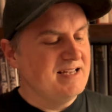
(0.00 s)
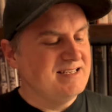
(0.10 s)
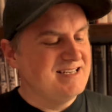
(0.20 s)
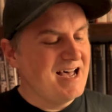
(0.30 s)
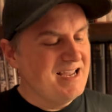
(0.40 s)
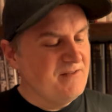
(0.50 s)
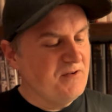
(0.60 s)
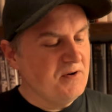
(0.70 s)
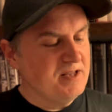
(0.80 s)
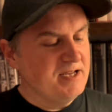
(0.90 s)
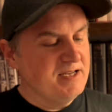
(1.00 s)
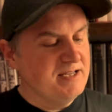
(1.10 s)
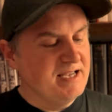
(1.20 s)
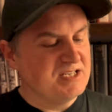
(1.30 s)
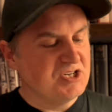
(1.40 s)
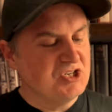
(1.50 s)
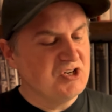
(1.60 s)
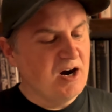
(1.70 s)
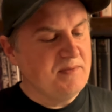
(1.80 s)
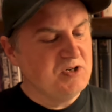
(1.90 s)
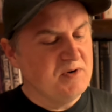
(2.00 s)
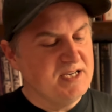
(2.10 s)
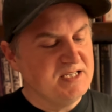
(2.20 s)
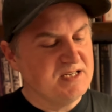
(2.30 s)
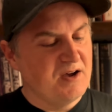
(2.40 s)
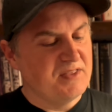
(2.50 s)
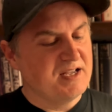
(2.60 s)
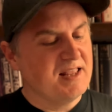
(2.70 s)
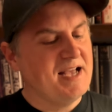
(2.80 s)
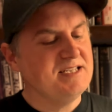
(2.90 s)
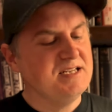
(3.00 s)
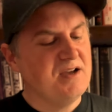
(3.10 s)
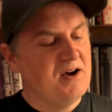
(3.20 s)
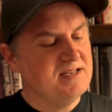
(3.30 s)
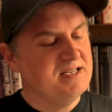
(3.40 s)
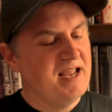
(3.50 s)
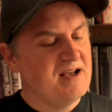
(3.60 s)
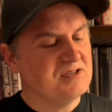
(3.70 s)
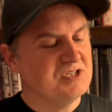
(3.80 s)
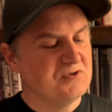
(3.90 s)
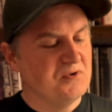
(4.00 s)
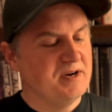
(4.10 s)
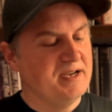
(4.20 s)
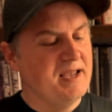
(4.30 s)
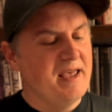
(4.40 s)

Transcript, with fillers: Diavola is a sharp twist on the classic haunted house story